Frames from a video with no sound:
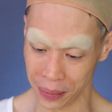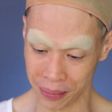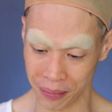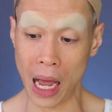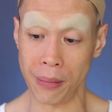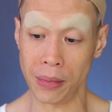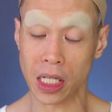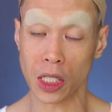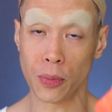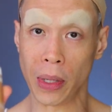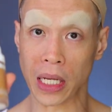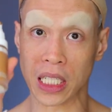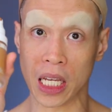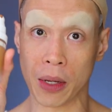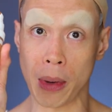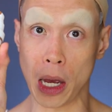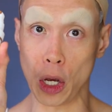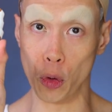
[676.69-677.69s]
I'm just
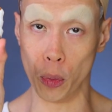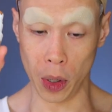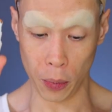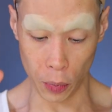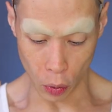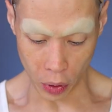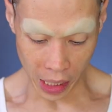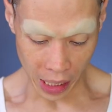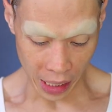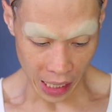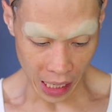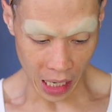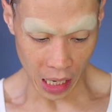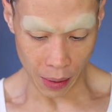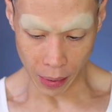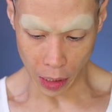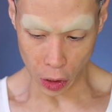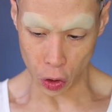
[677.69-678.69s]
mixing my Uma Beauty again
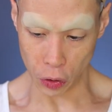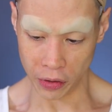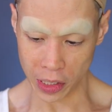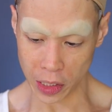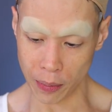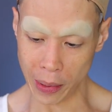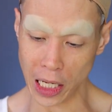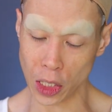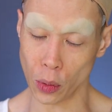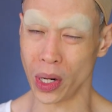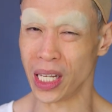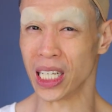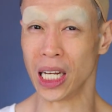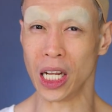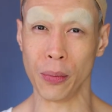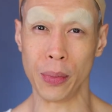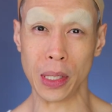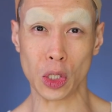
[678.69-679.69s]
in my previous place. One is
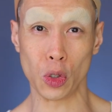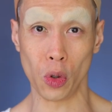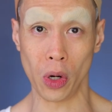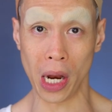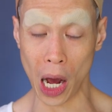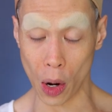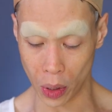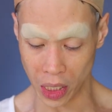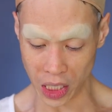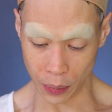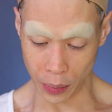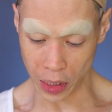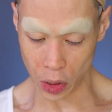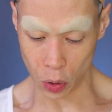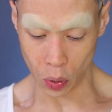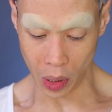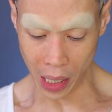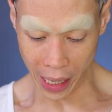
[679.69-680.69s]
a little bit too dark, one's a bit
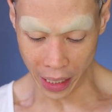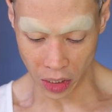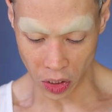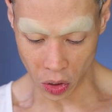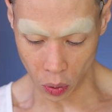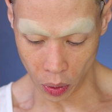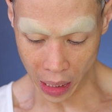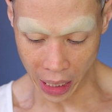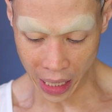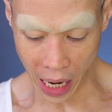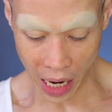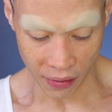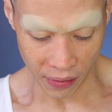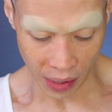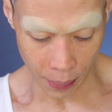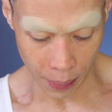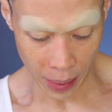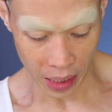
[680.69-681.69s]
too light, so they kind
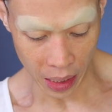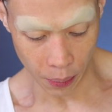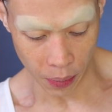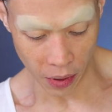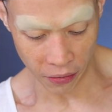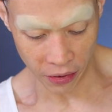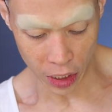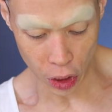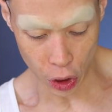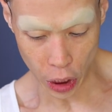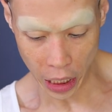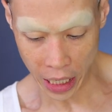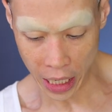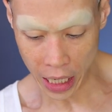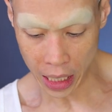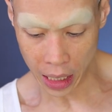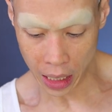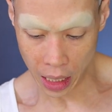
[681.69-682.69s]
of like make the perfect
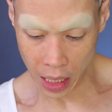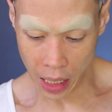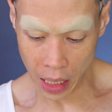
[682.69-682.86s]
shade.